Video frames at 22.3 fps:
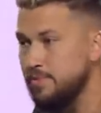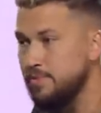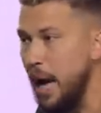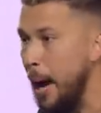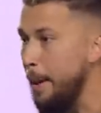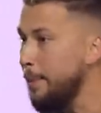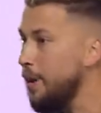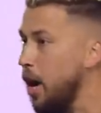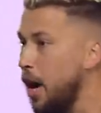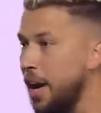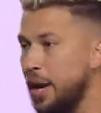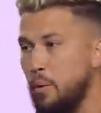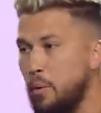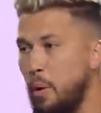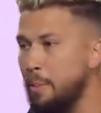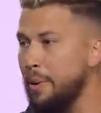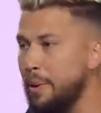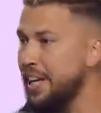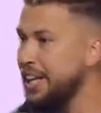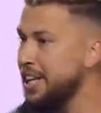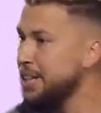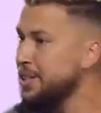I'm gone. I won't
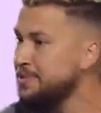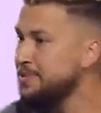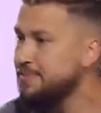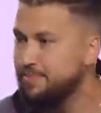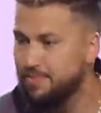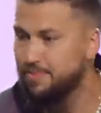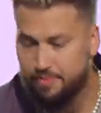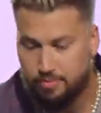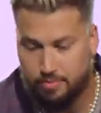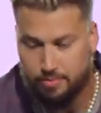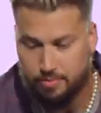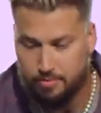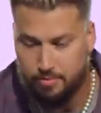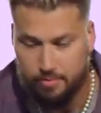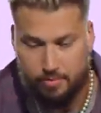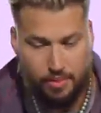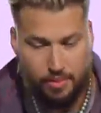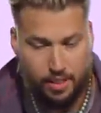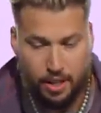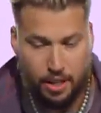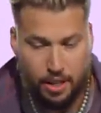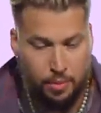be here,
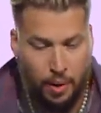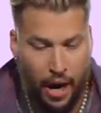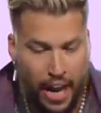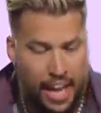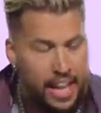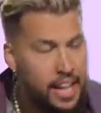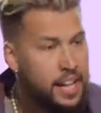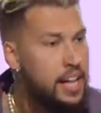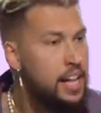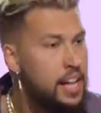right?